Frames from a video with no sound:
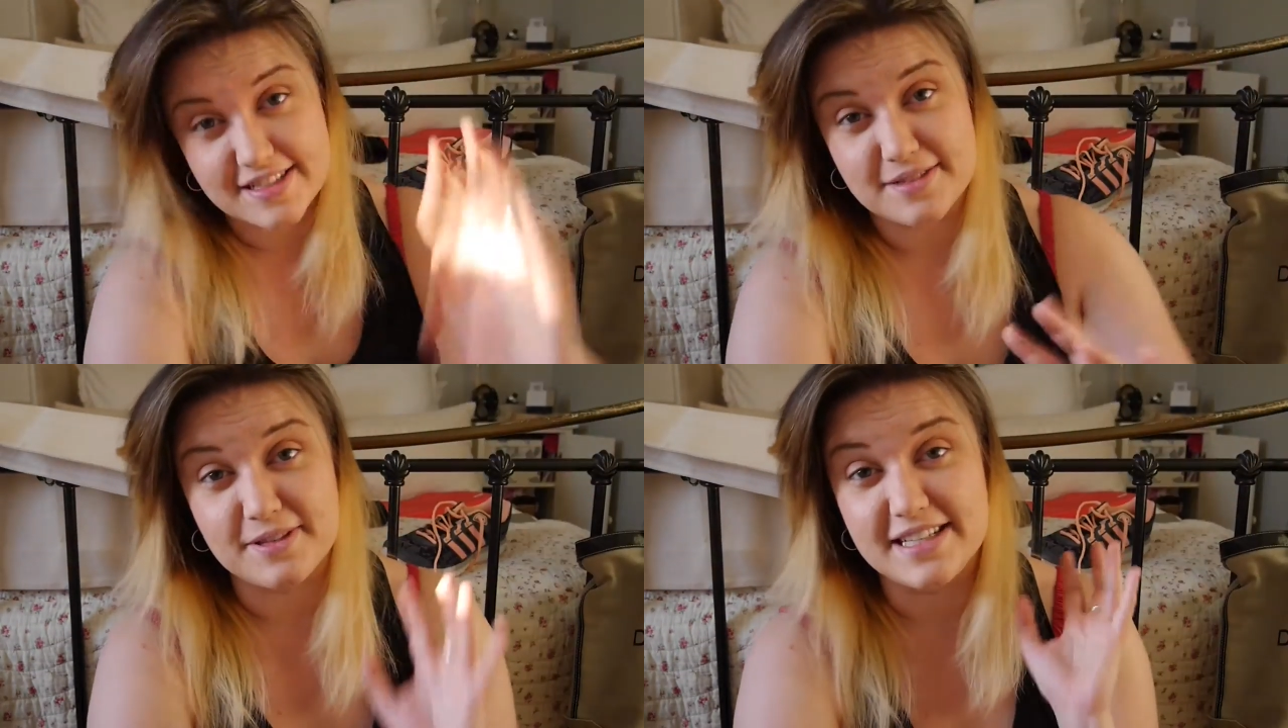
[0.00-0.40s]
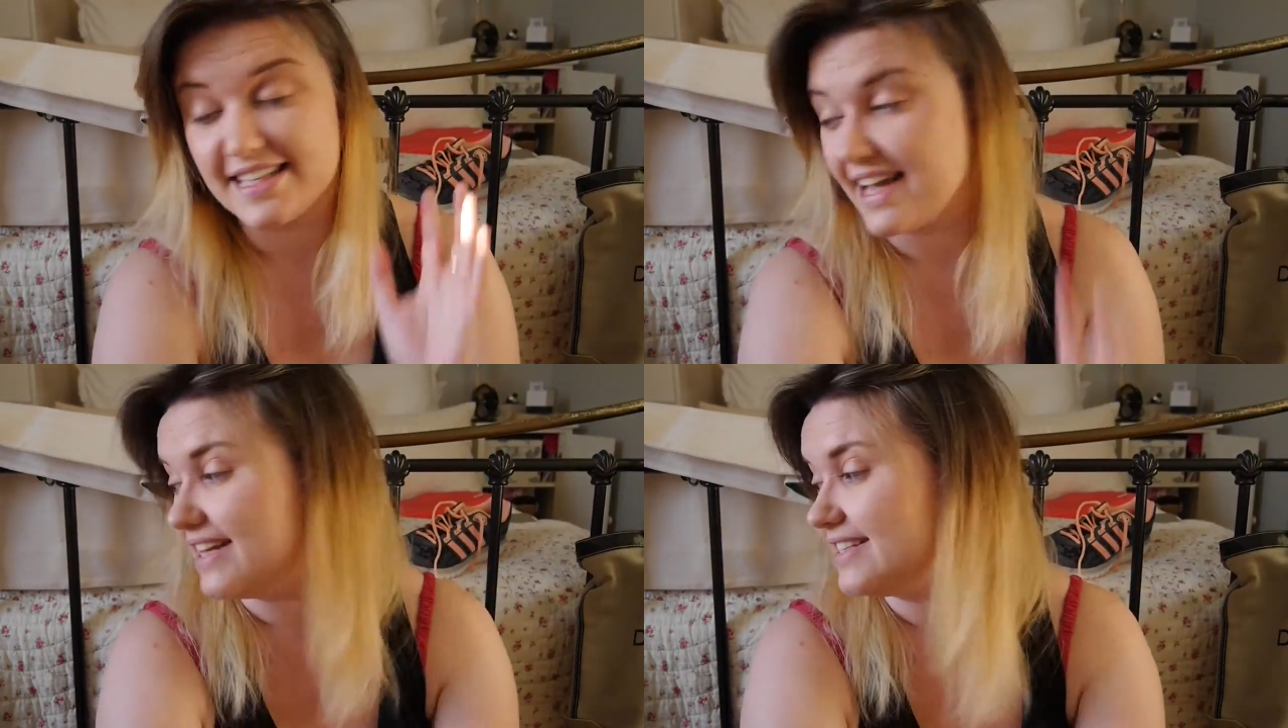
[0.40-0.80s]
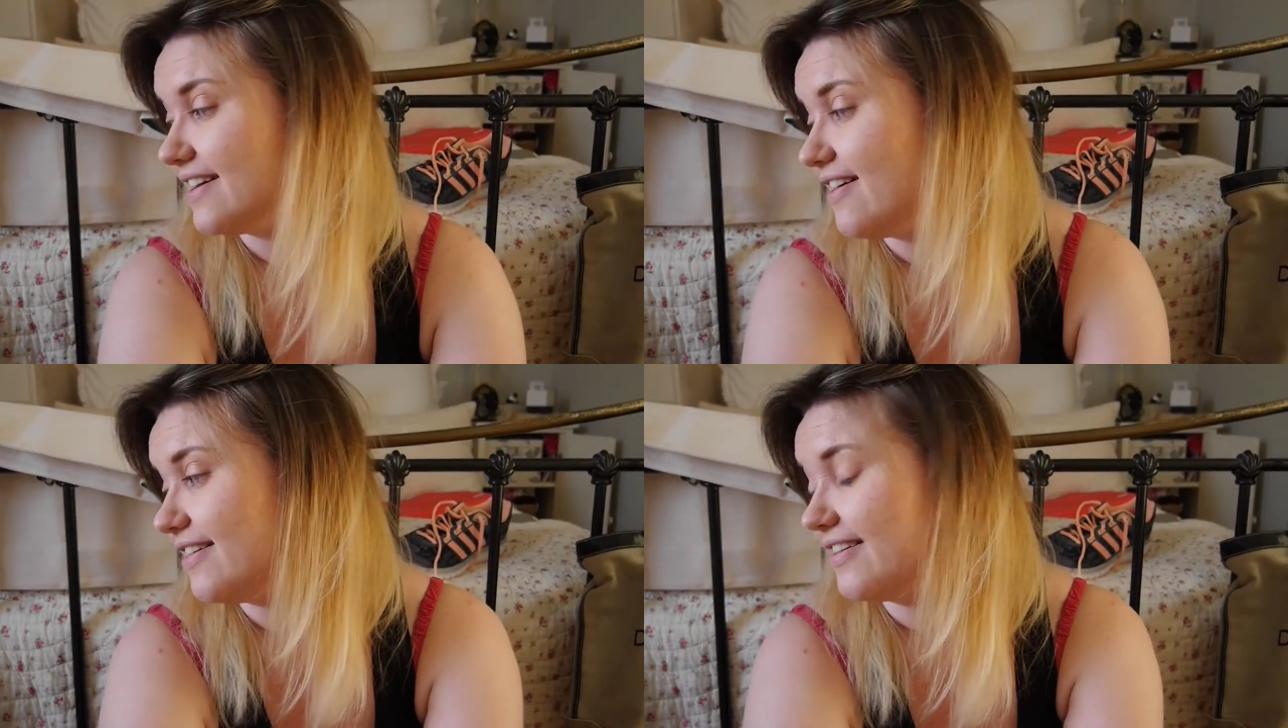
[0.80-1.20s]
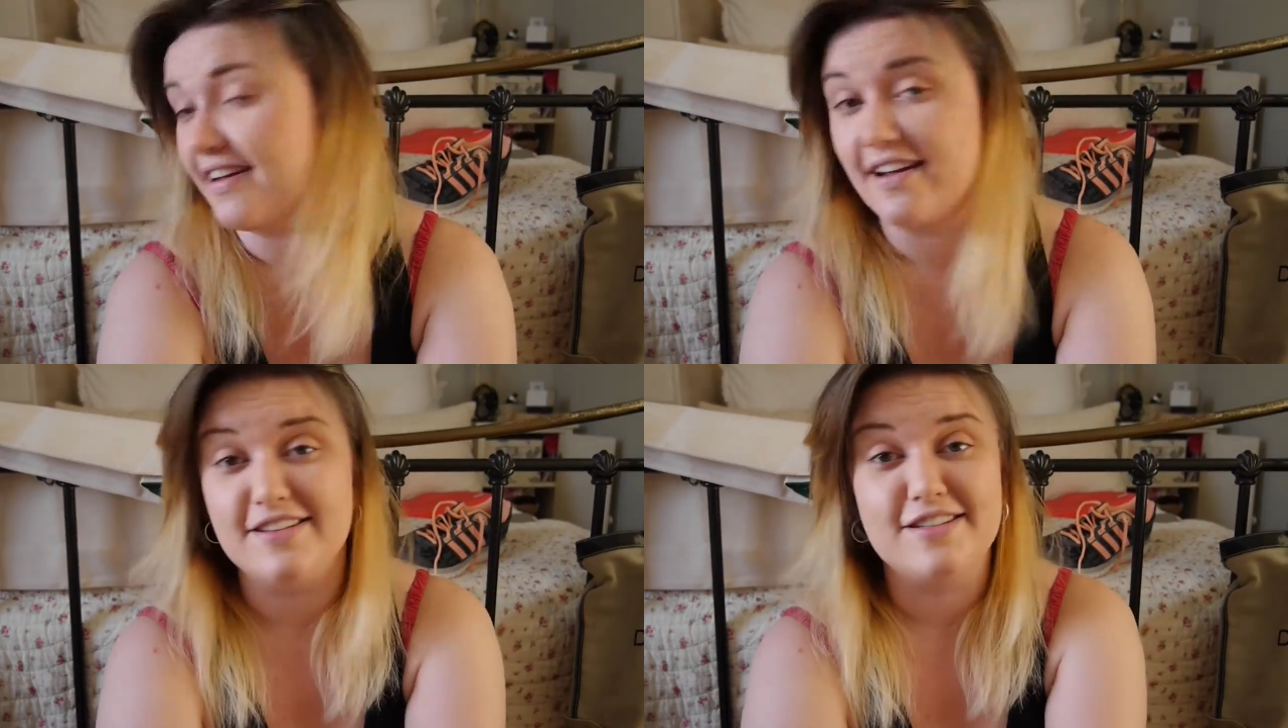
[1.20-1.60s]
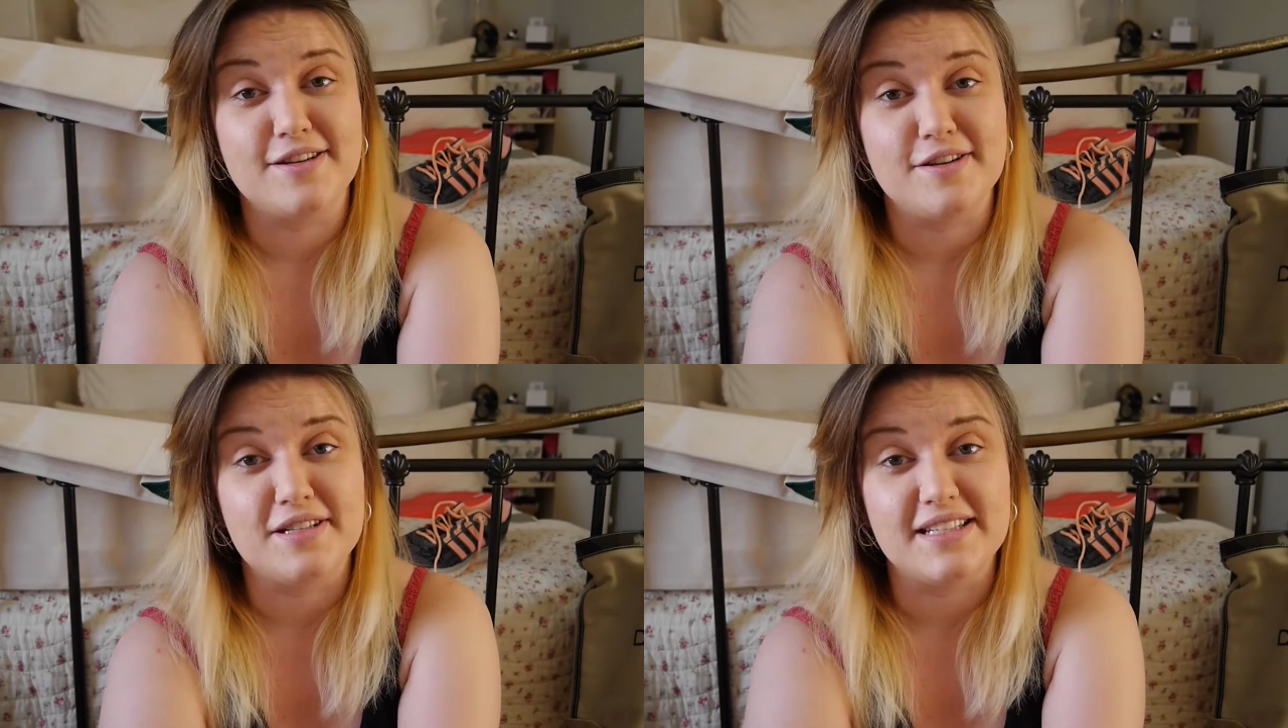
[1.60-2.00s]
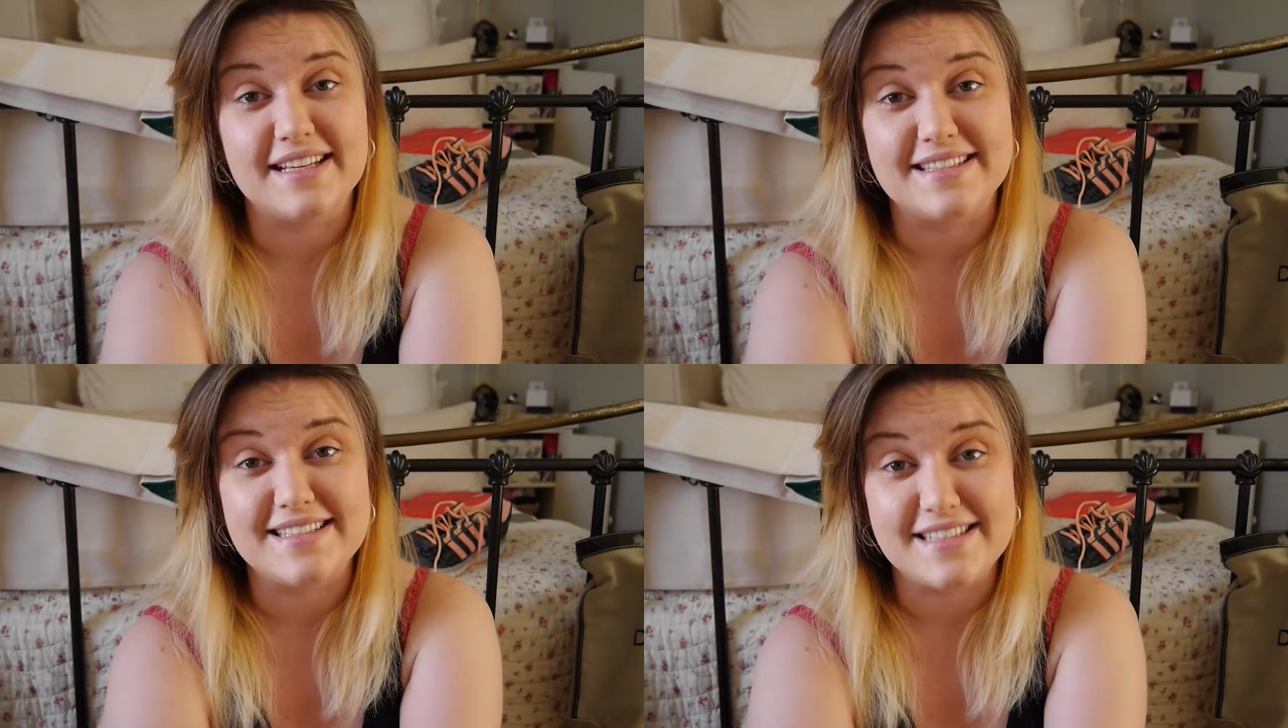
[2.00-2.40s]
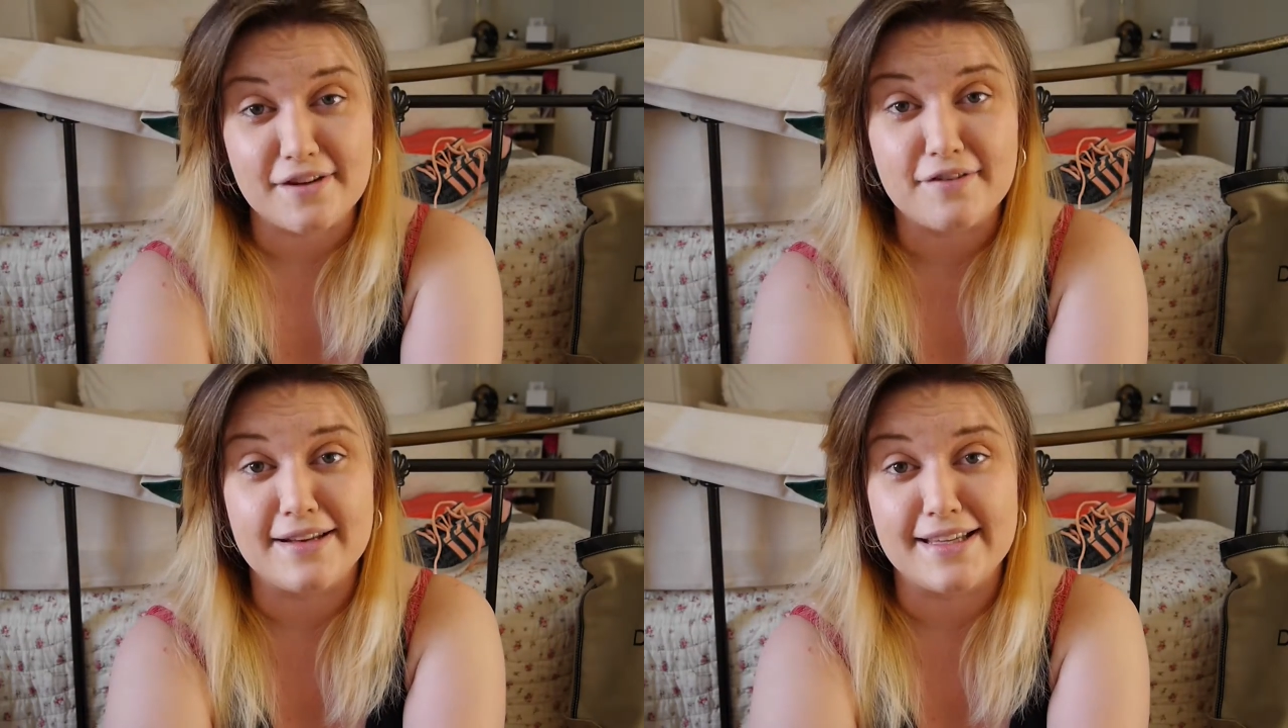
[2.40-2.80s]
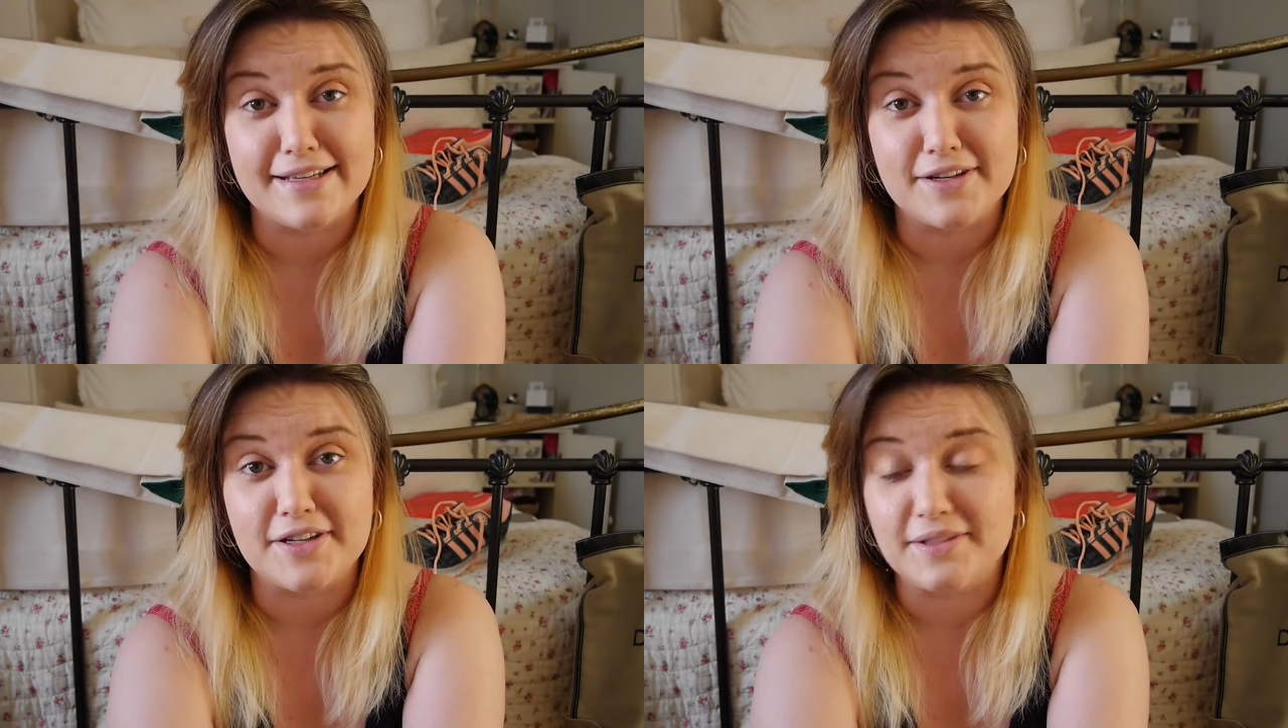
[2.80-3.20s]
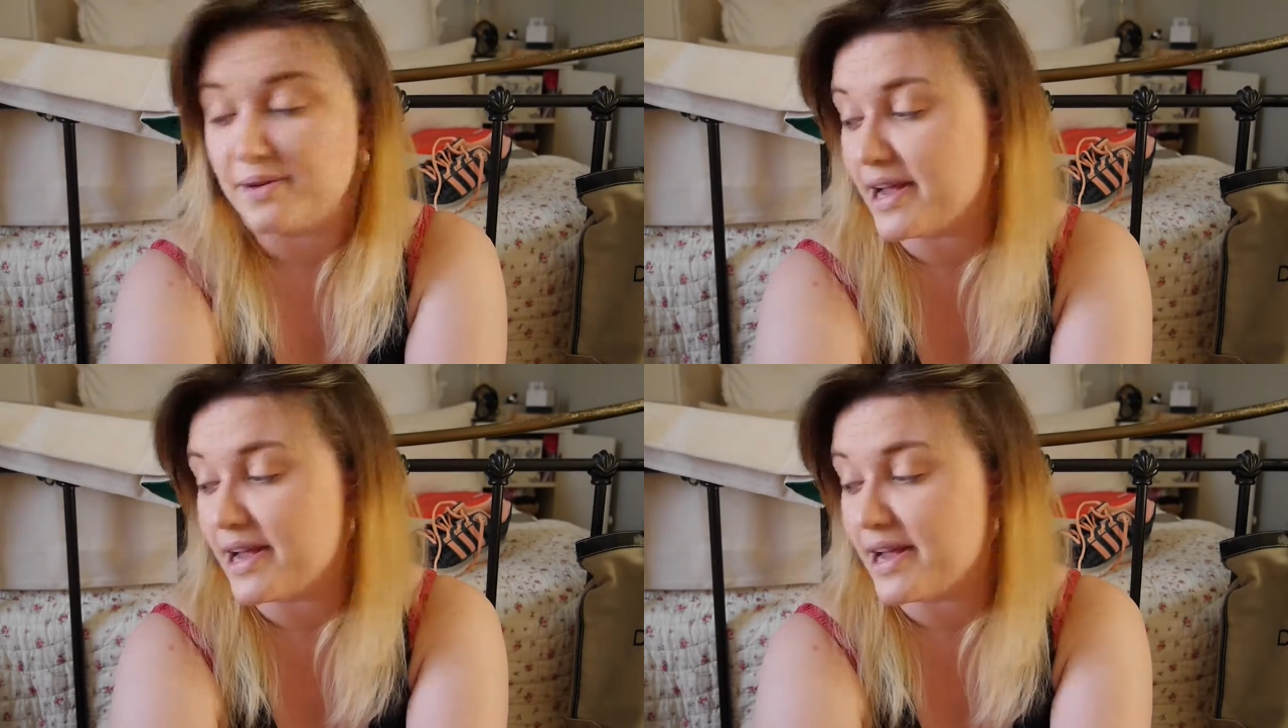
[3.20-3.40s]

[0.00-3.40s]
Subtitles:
I just wanted to get it done. June has definitely gone.